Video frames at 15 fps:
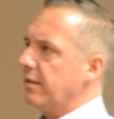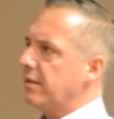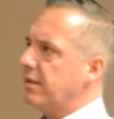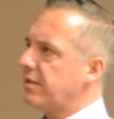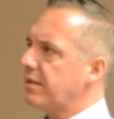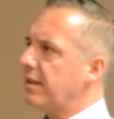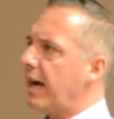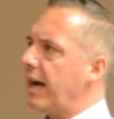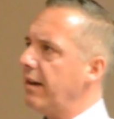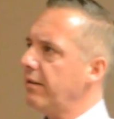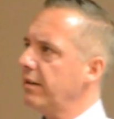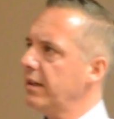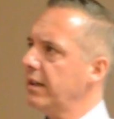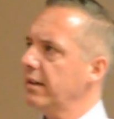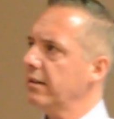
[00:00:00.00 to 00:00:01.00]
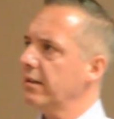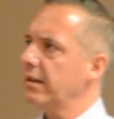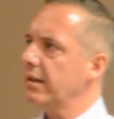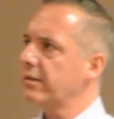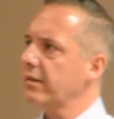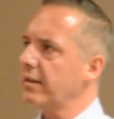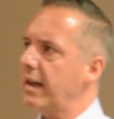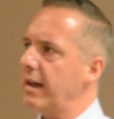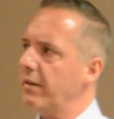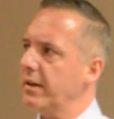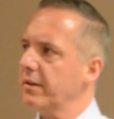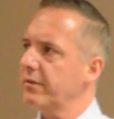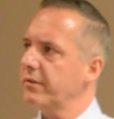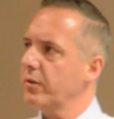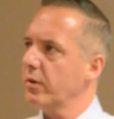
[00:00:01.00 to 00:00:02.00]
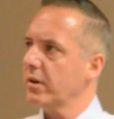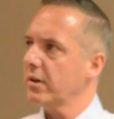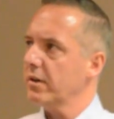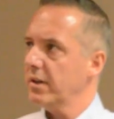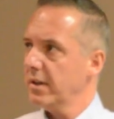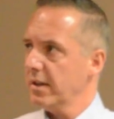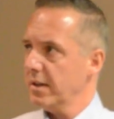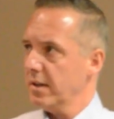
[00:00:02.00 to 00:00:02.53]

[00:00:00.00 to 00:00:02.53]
The styling, it's allowing for